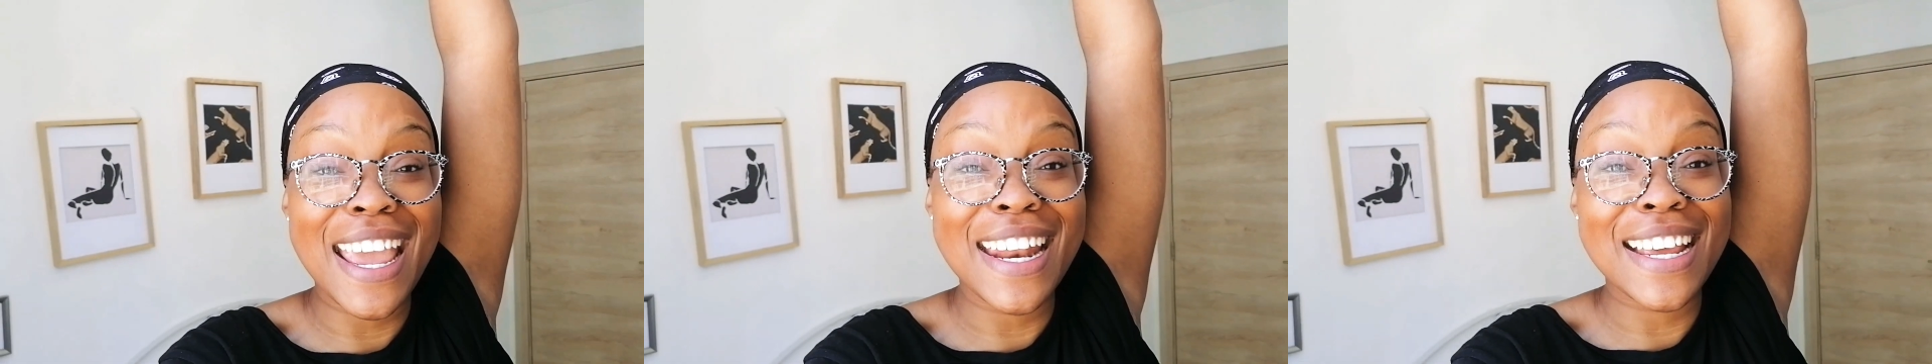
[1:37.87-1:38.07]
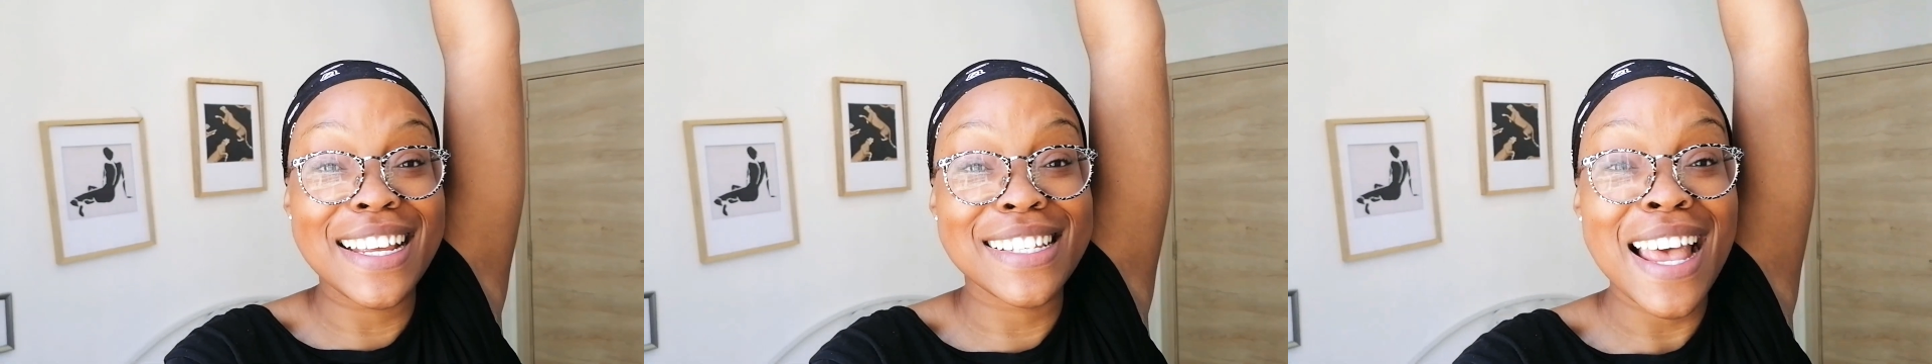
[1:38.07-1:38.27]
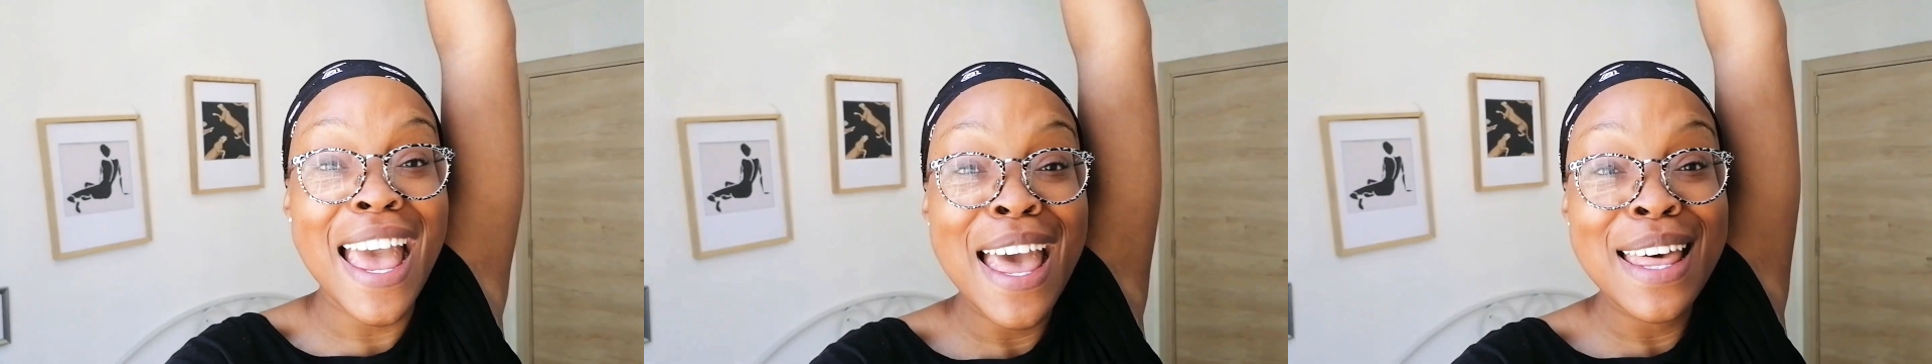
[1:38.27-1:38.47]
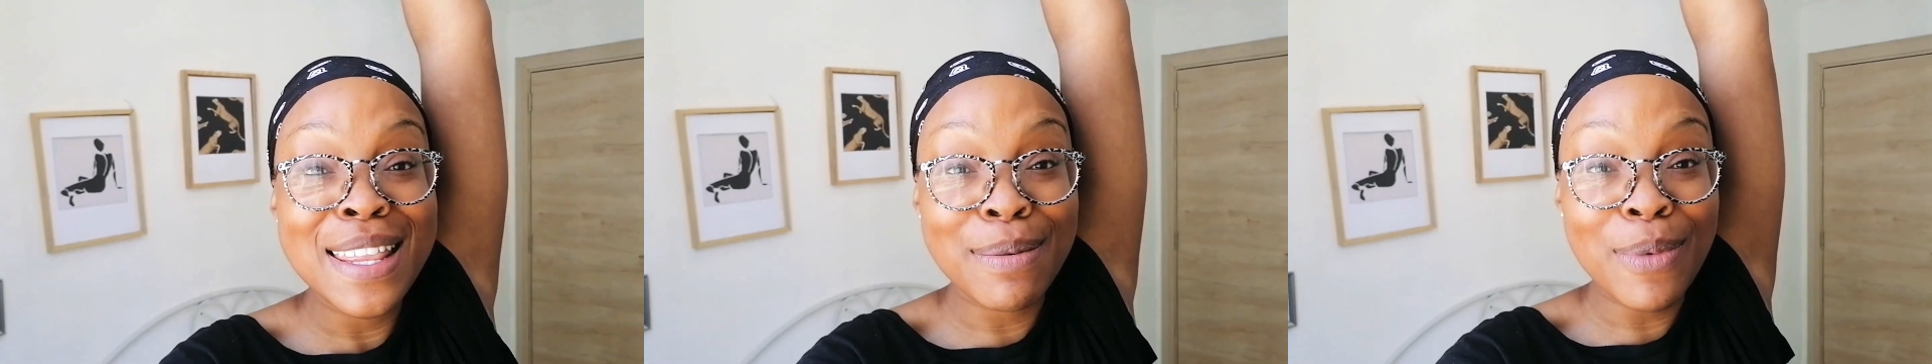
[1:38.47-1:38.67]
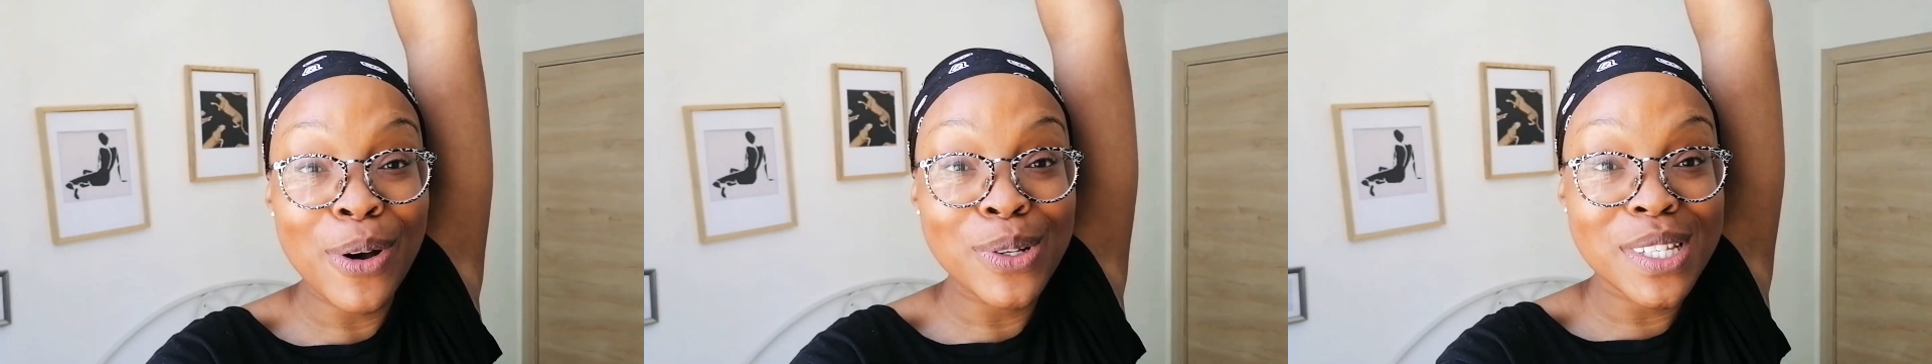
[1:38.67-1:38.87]
It is the
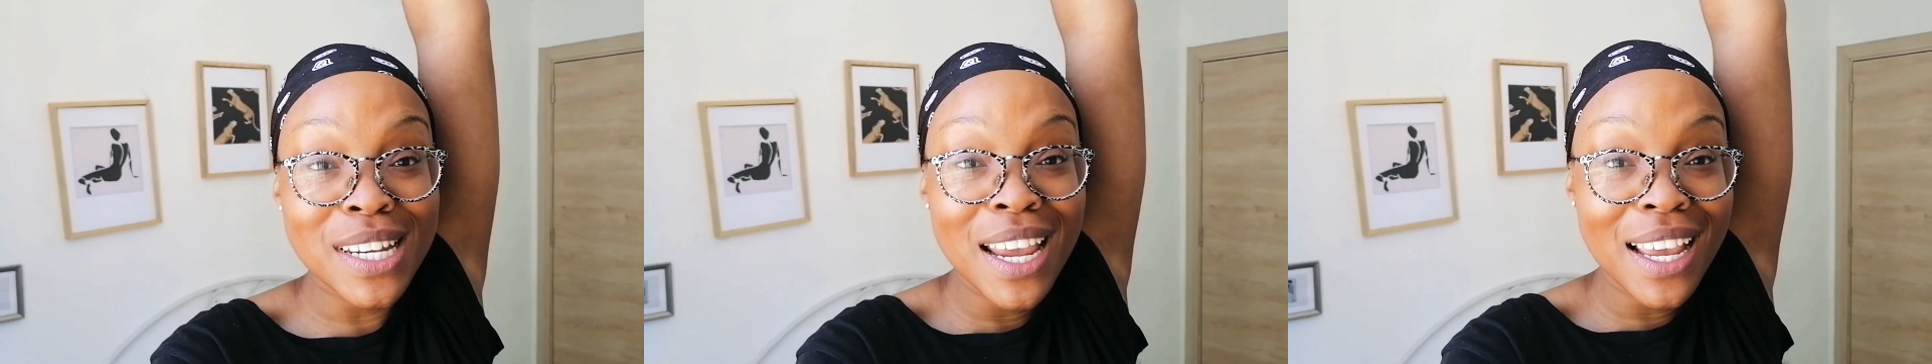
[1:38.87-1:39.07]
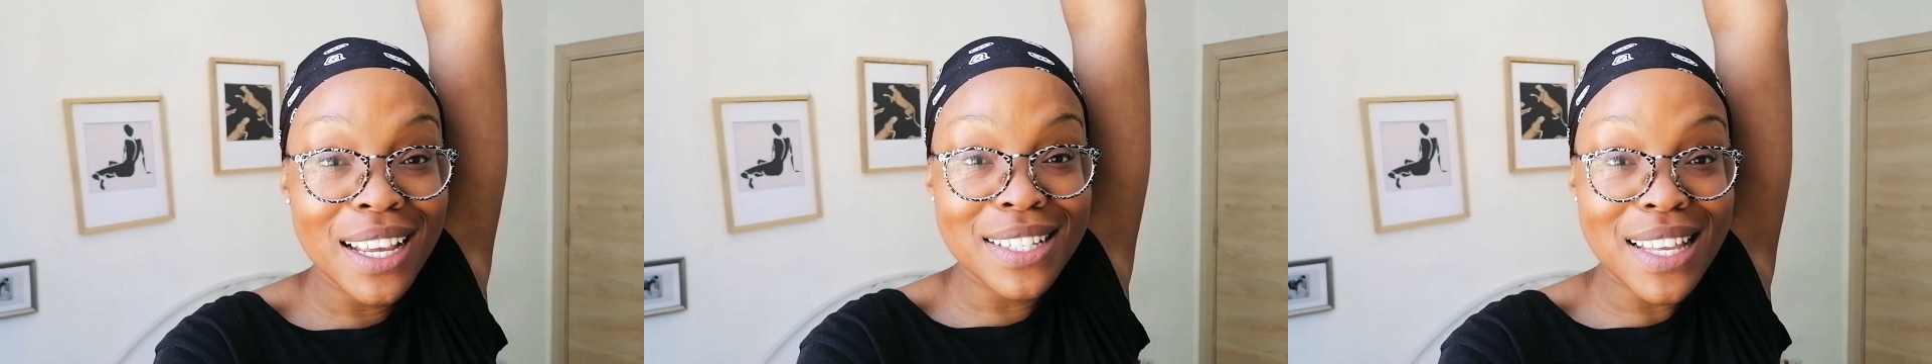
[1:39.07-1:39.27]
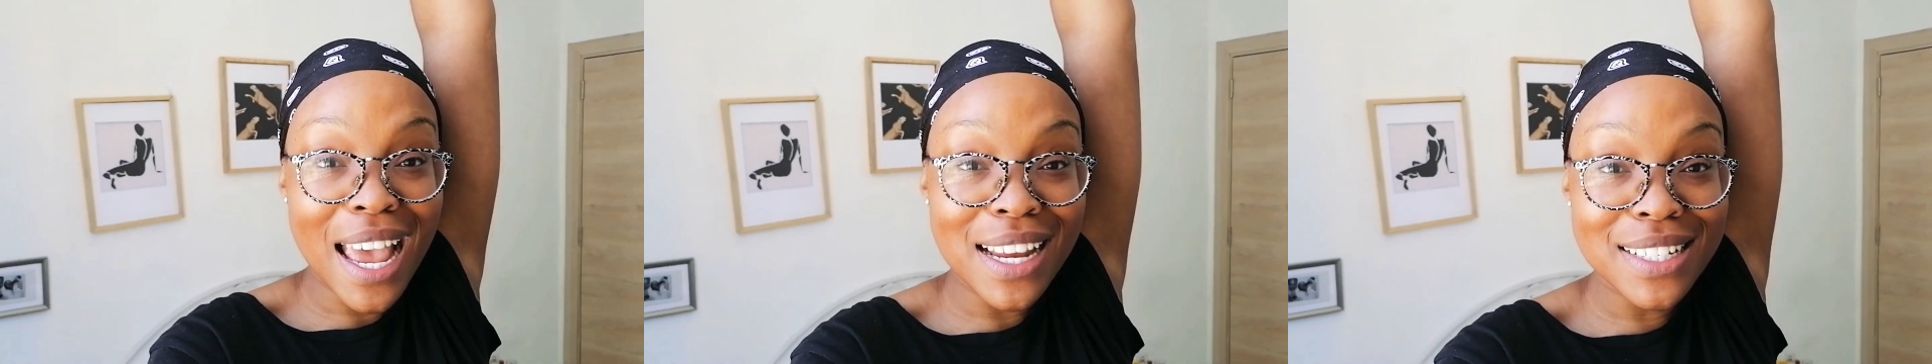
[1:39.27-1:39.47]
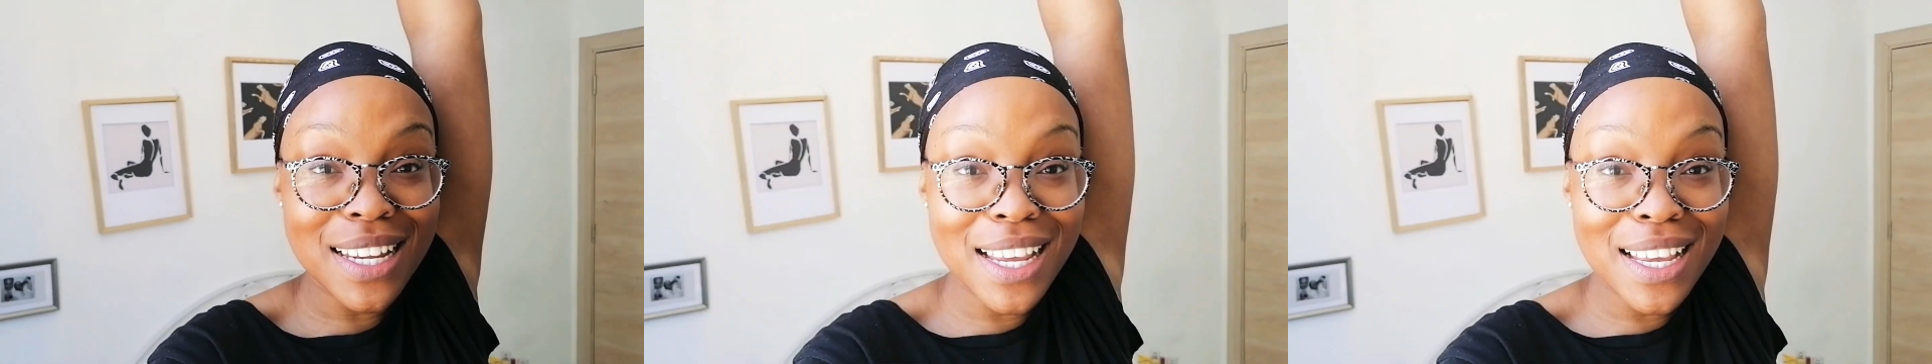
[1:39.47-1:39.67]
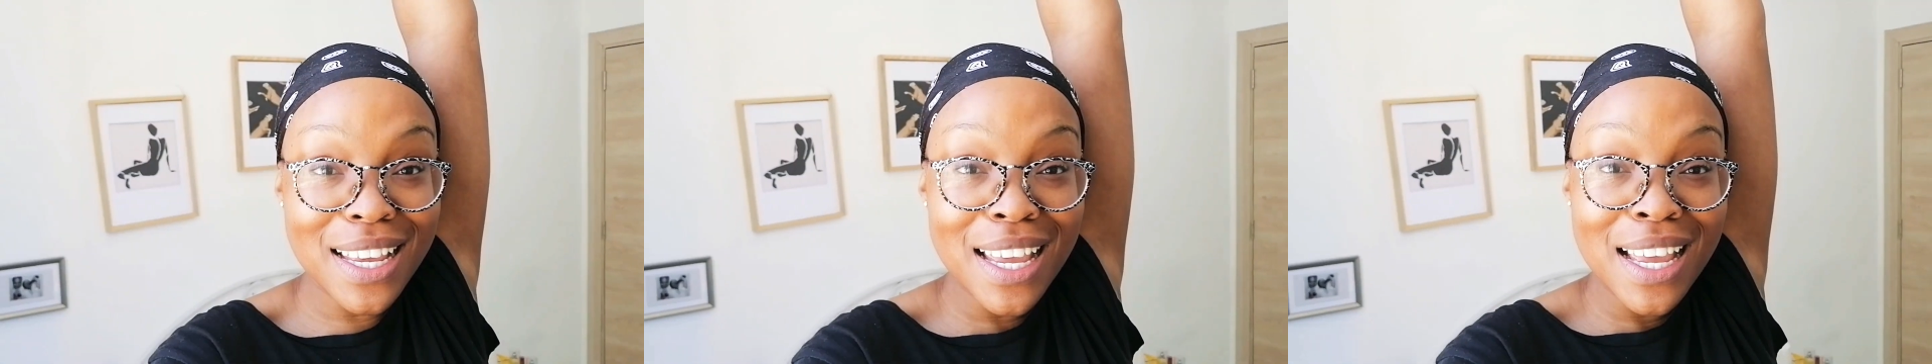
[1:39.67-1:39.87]
most
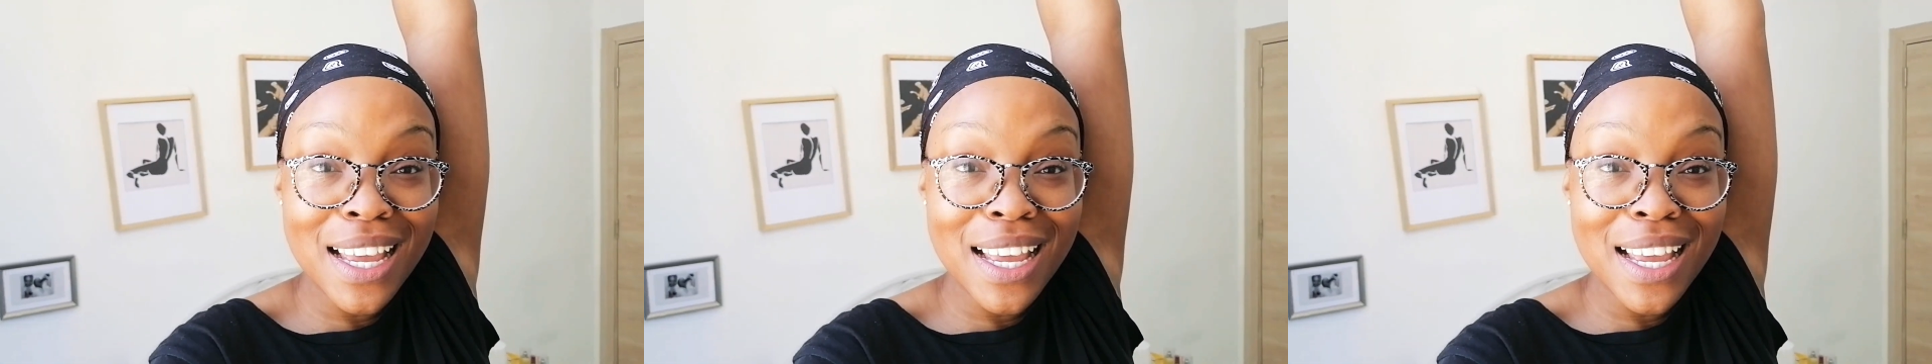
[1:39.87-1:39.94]
exciting